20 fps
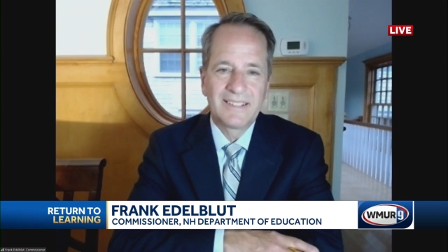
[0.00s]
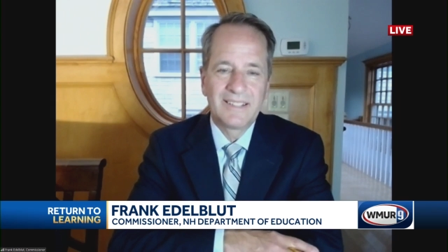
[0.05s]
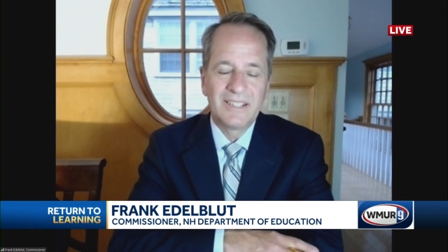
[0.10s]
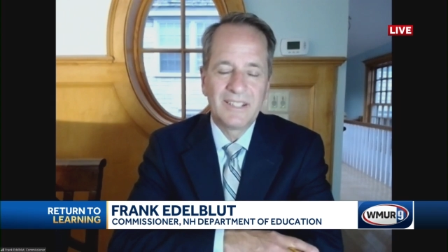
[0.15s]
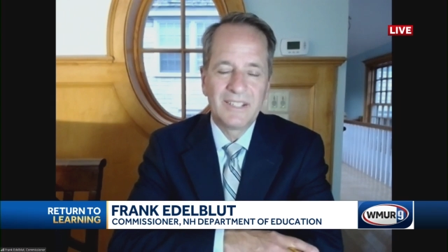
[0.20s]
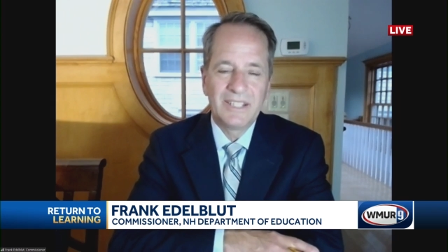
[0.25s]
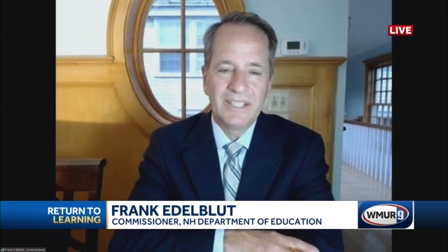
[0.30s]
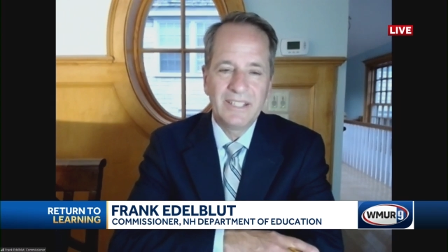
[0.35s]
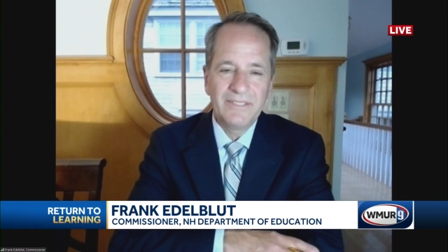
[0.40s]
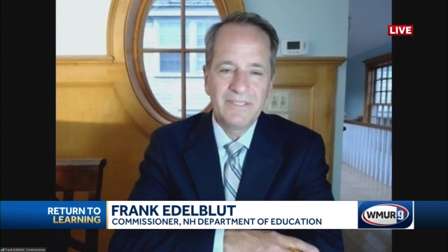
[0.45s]

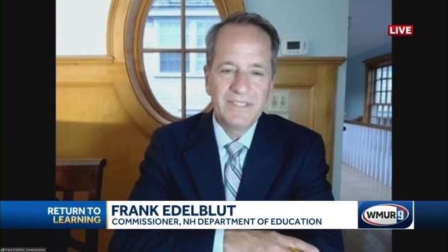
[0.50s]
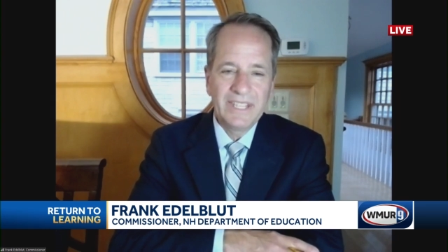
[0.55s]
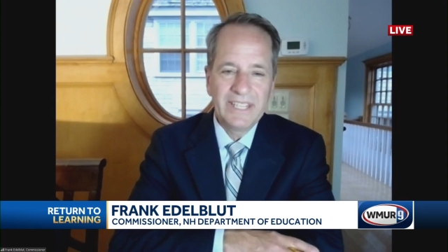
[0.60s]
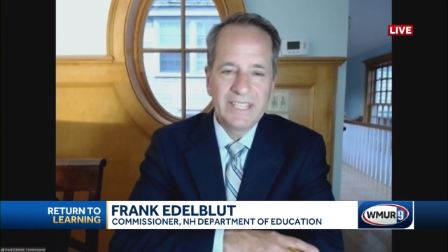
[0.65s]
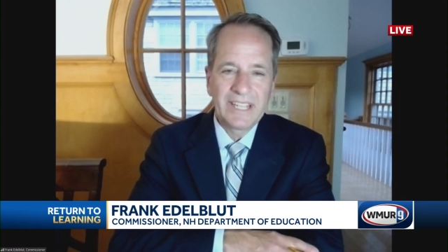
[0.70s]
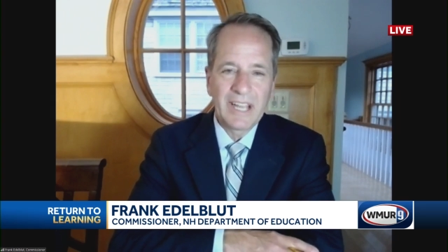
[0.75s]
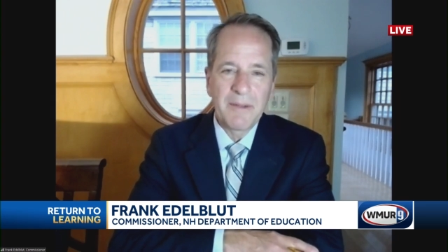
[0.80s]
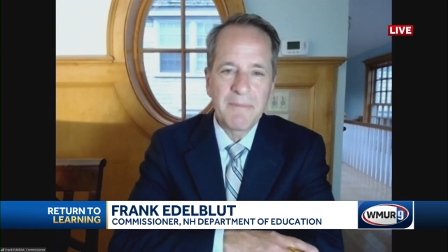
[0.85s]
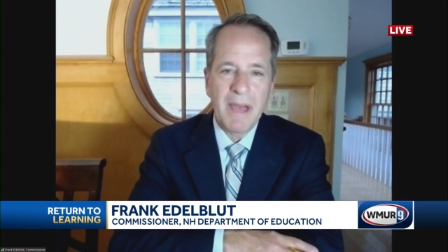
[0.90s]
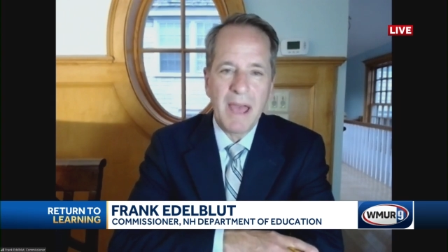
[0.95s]
Good
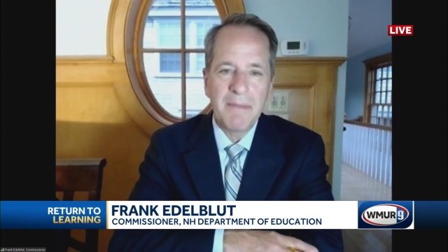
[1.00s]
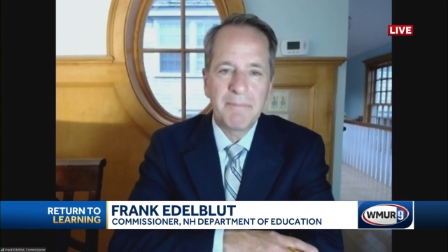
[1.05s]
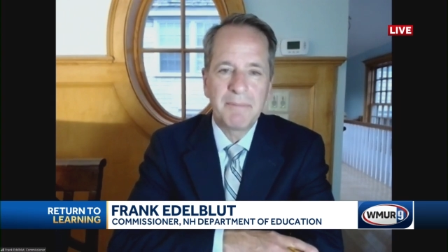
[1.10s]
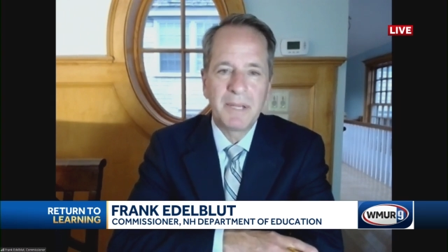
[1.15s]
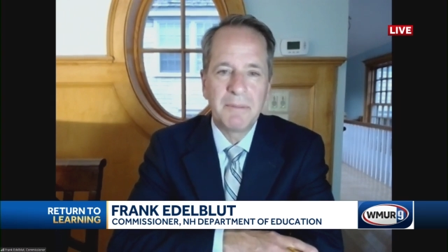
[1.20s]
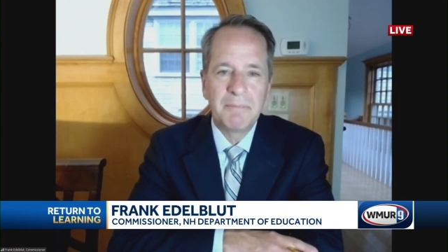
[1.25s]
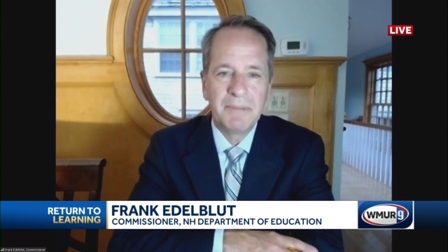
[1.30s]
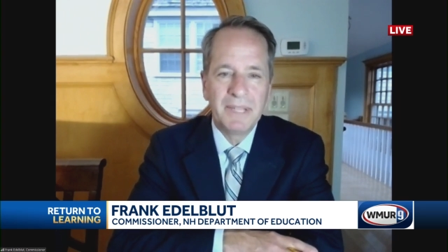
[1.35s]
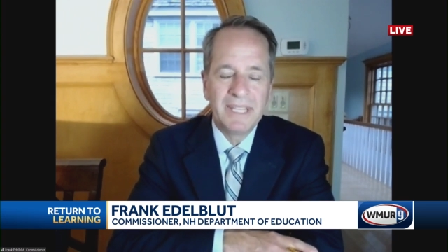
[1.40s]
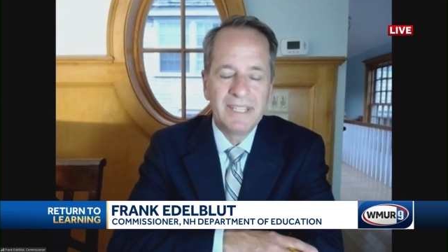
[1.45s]
evening. I'm happy
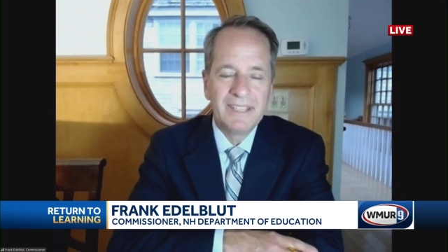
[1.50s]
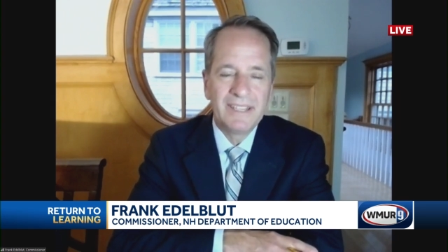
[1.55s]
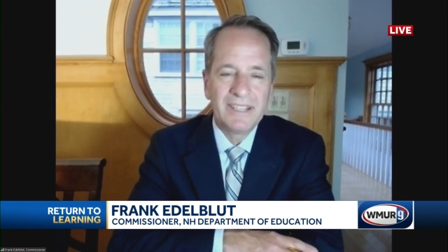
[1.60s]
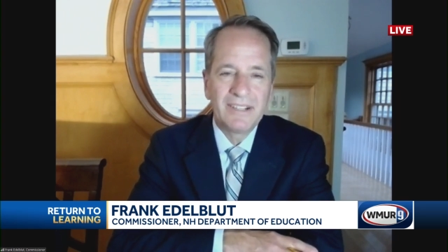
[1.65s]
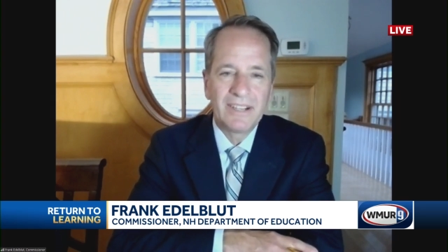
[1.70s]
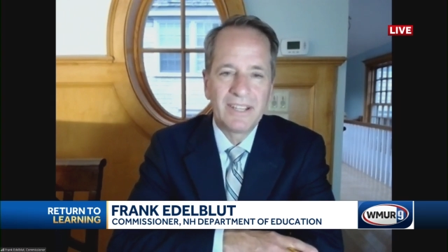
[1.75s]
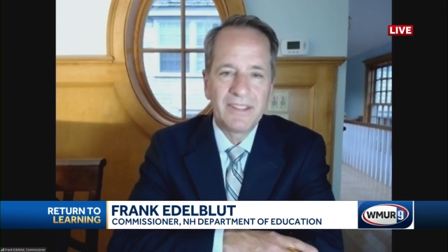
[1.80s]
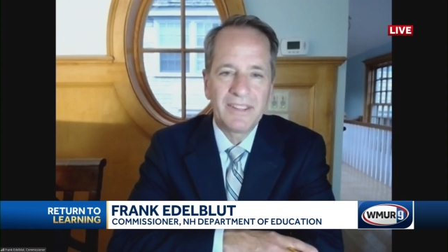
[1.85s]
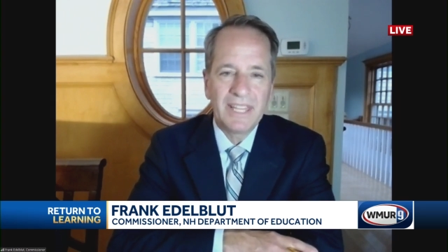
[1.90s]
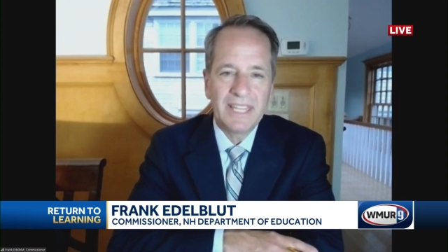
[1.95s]
to be here,
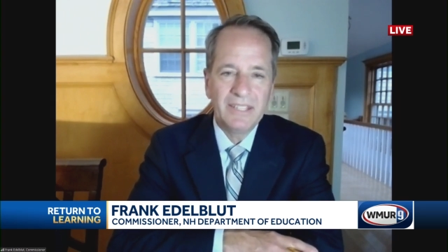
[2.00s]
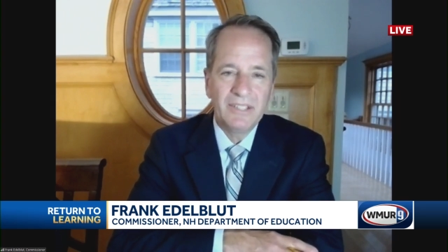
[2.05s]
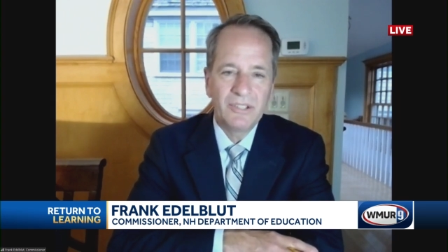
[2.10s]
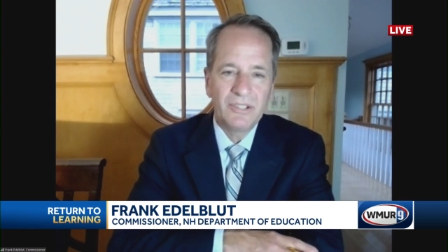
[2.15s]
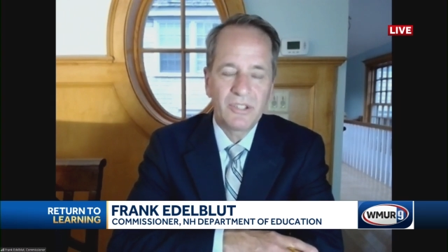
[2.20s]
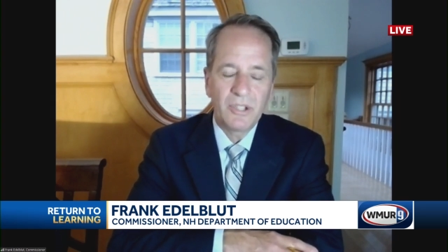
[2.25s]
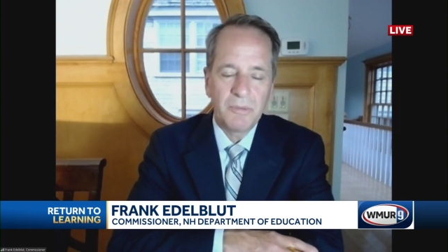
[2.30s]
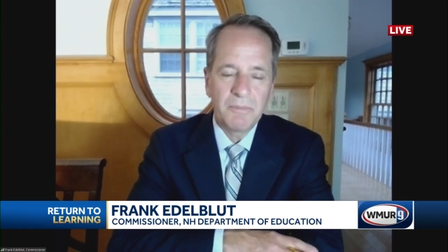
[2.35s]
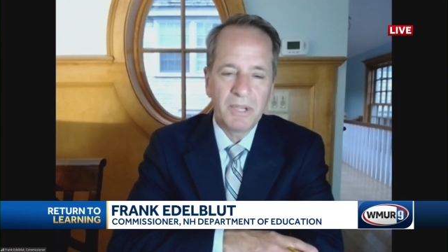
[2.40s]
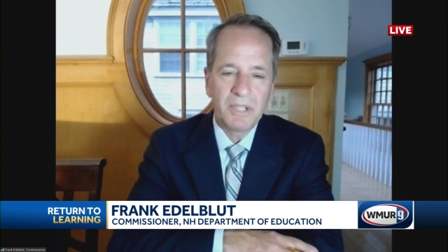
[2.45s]
and thank you
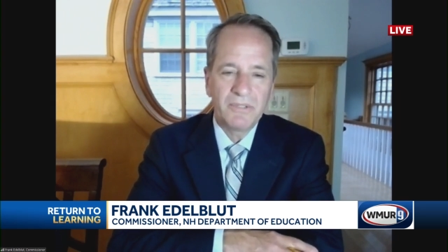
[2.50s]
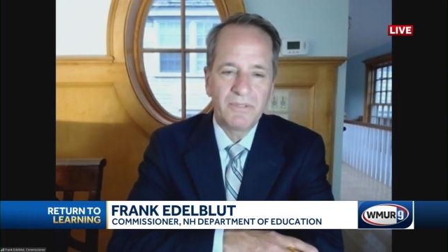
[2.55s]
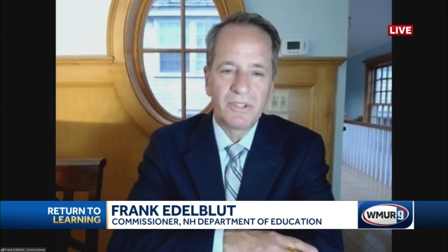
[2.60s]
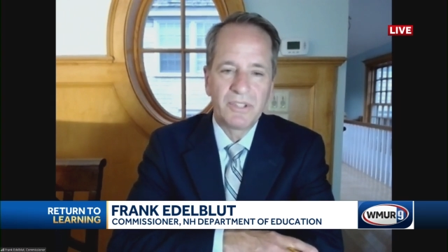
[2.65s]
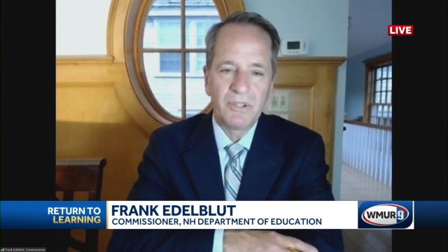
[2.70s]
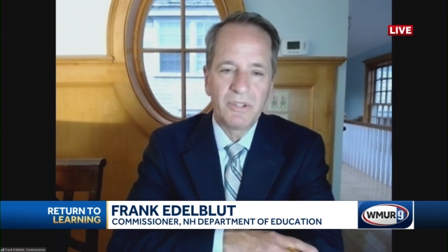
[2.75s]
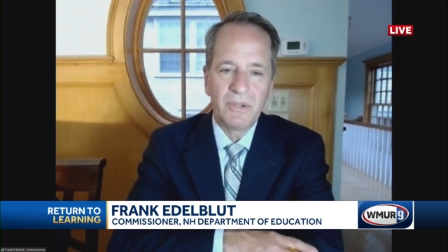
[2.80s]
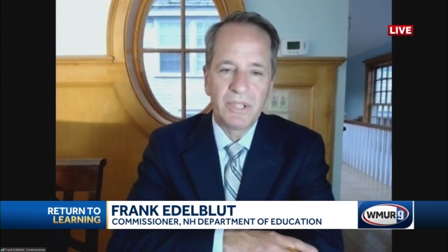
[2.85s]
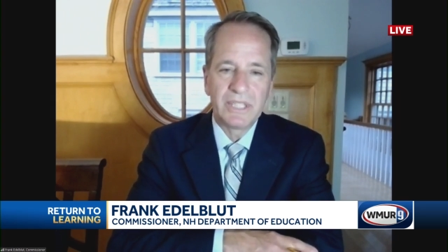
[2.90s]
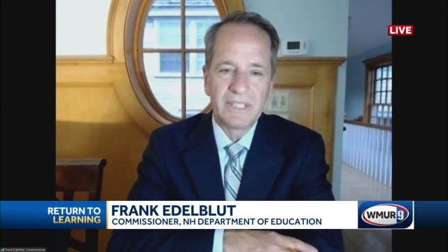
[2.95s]
so much for
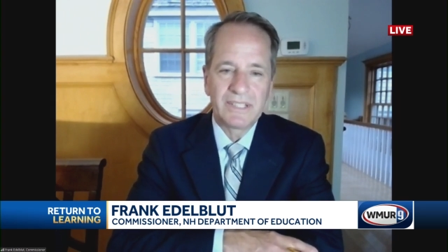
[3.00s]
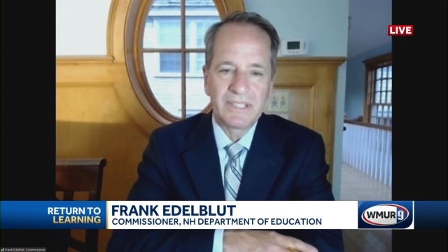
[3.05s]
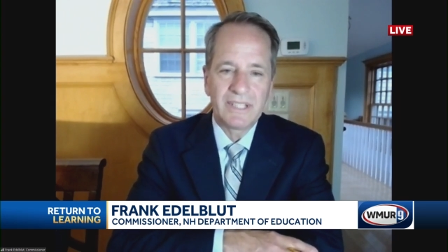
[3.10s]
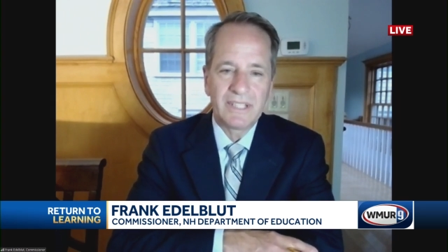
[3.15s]
doing this.